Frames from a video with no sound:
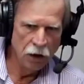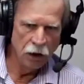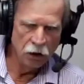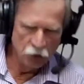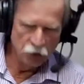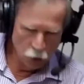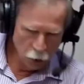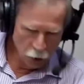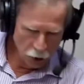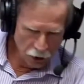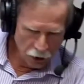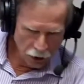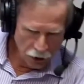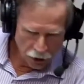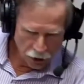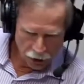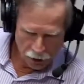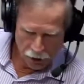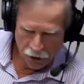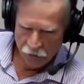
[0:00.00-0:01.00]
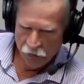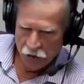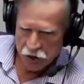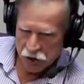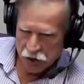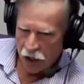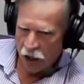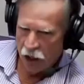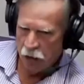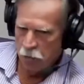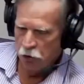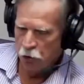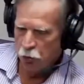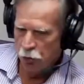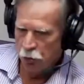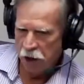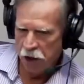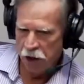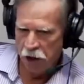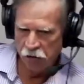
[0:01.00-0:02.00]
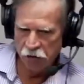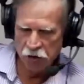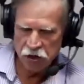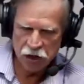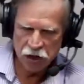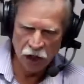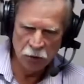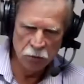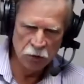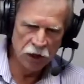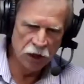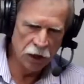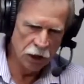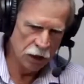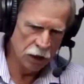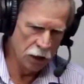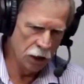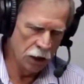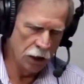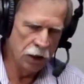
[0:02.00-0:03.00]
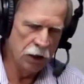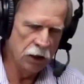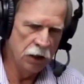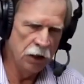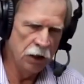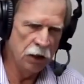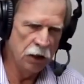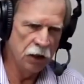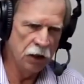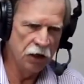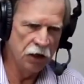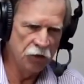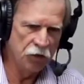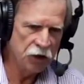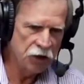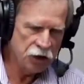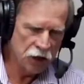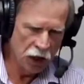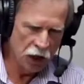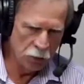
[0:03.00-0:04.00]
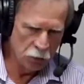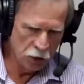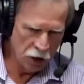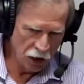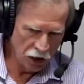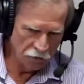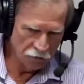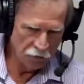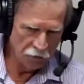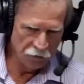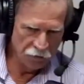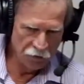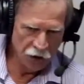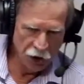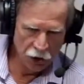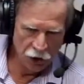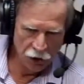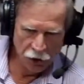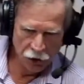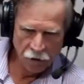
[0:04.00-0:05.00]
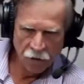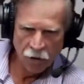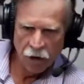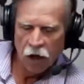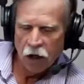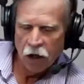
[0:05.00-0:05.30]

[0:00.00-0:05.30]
And do it again. And every time you read, every time you get an idea, every time you have a failure,